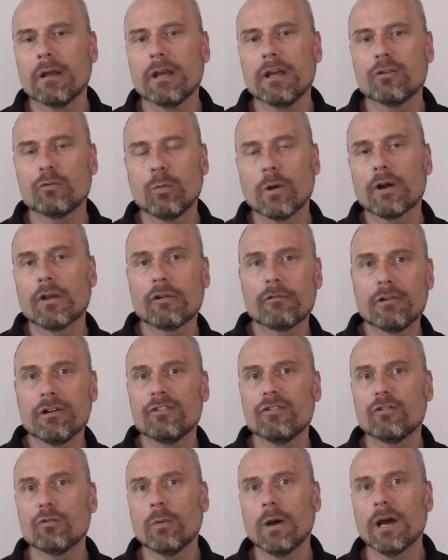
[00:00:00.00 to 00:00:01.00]
is one of the
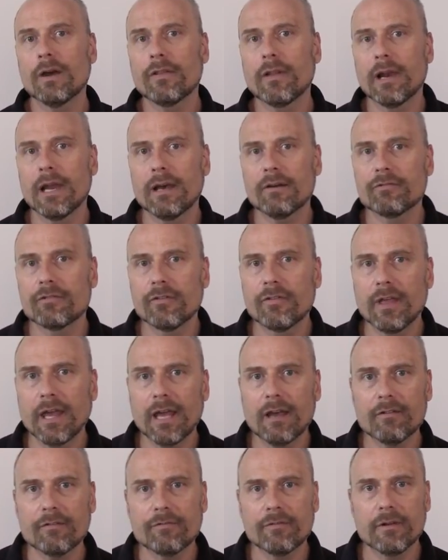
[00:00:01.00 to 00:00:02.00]
reasons why on the left they
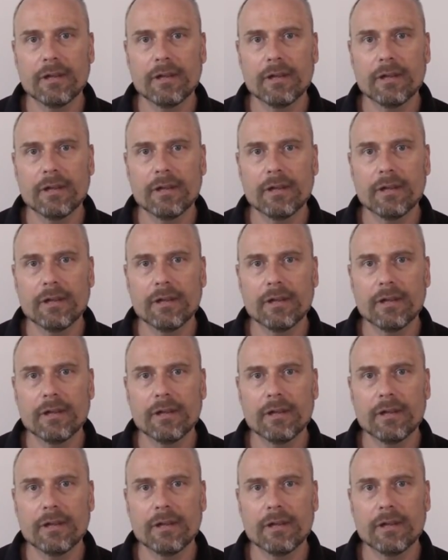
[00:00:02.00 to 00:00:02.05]
have